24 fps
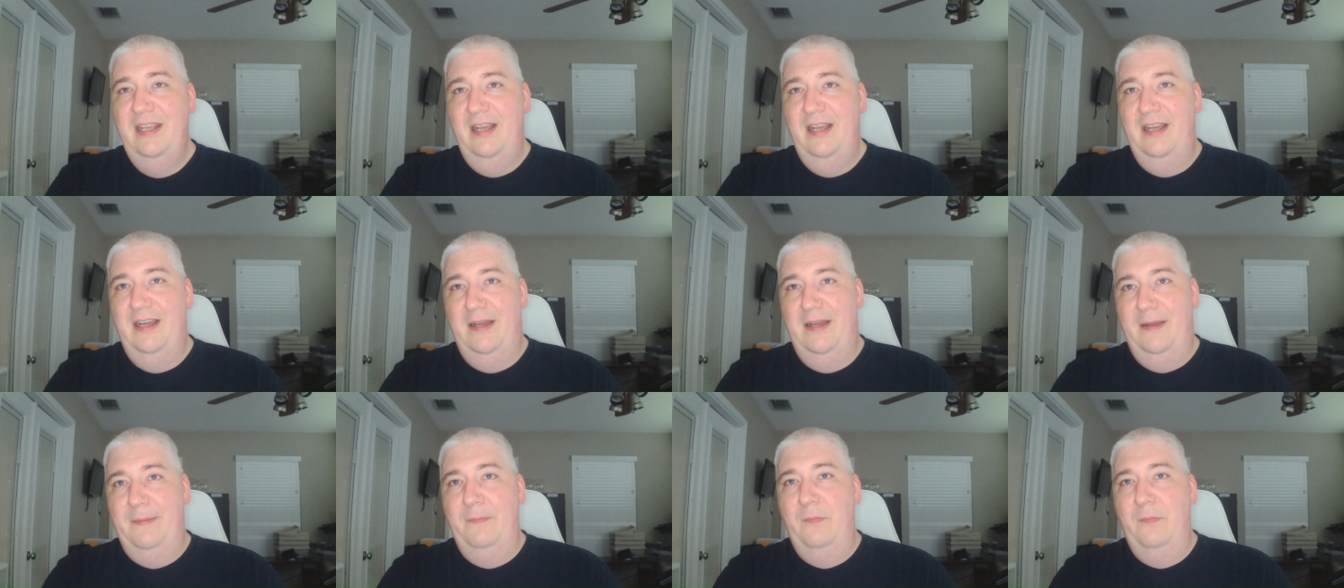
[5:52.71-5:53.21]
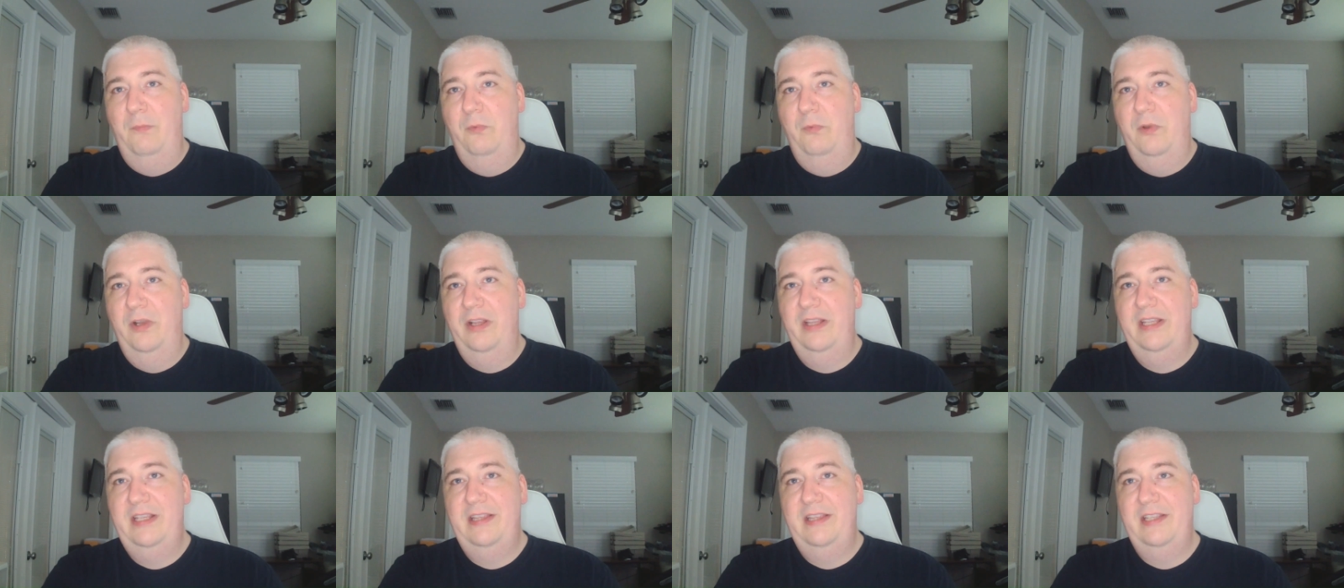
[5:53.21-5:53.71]
Um,
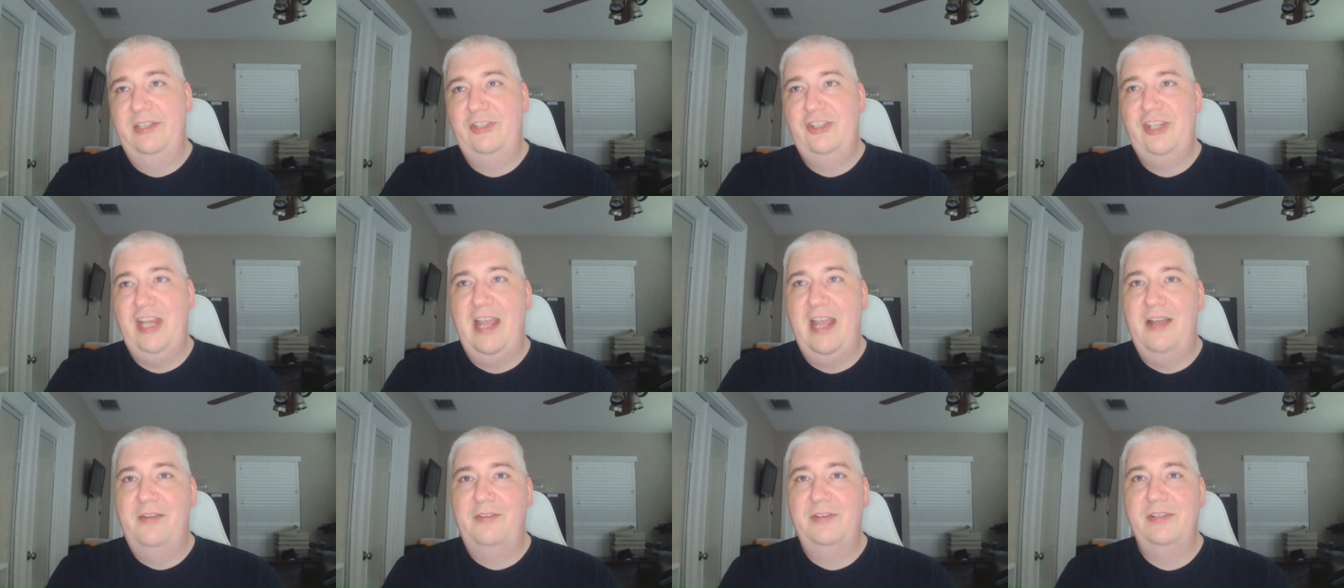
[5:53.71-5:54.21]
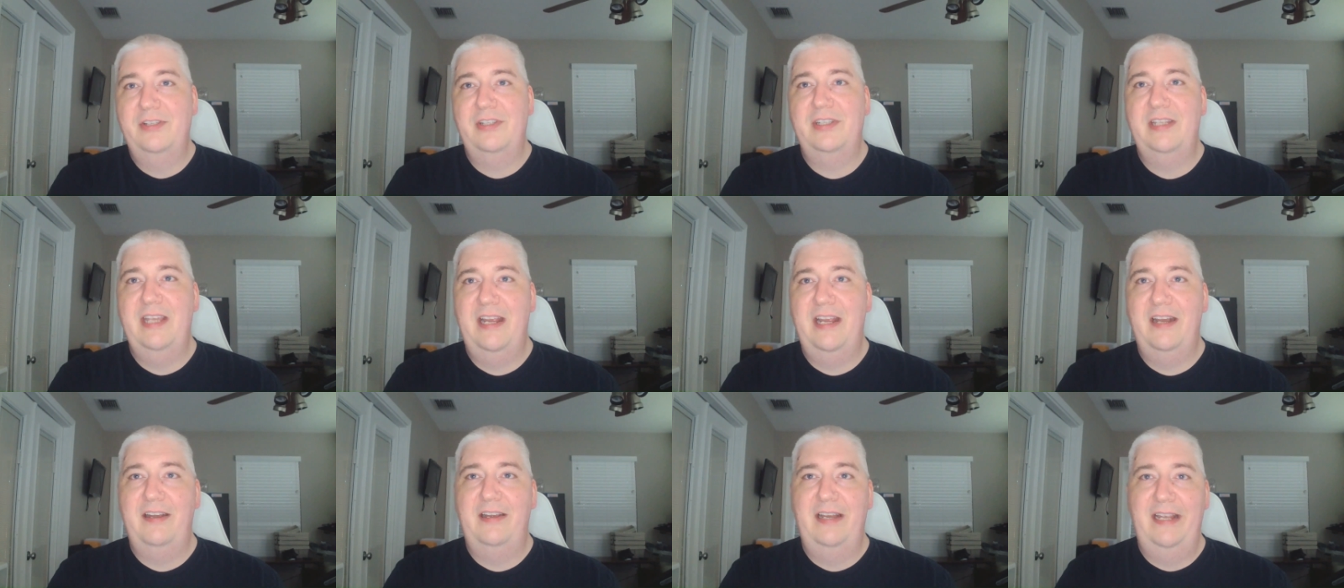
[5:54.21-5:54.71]
really, the challenge
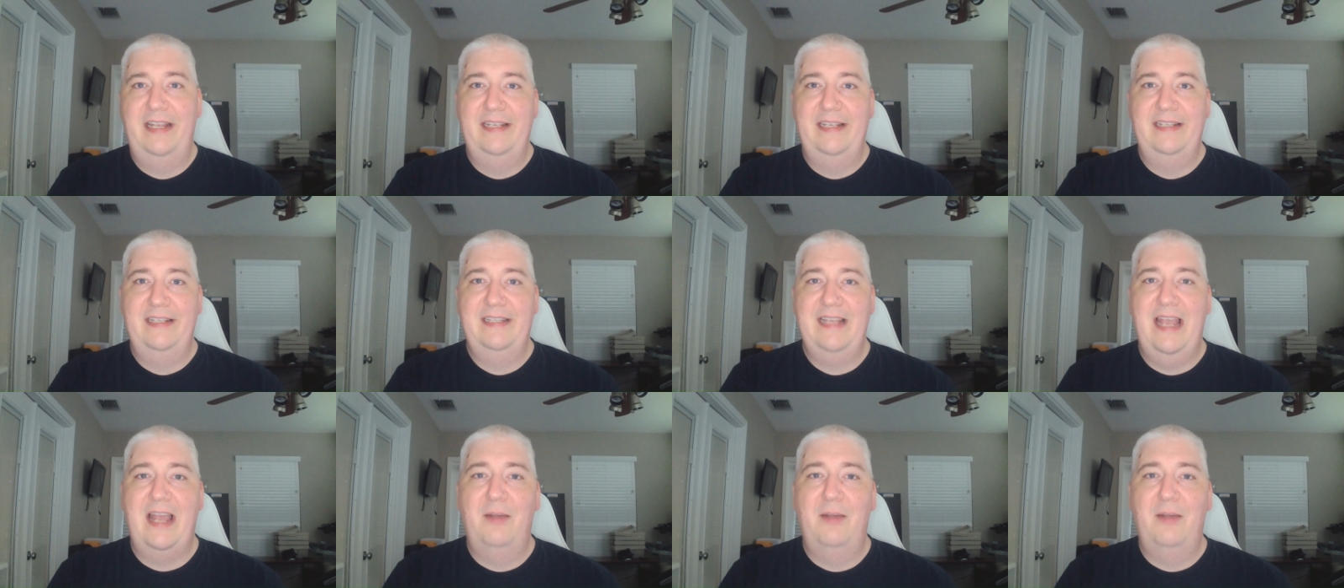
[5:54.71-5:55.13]
there is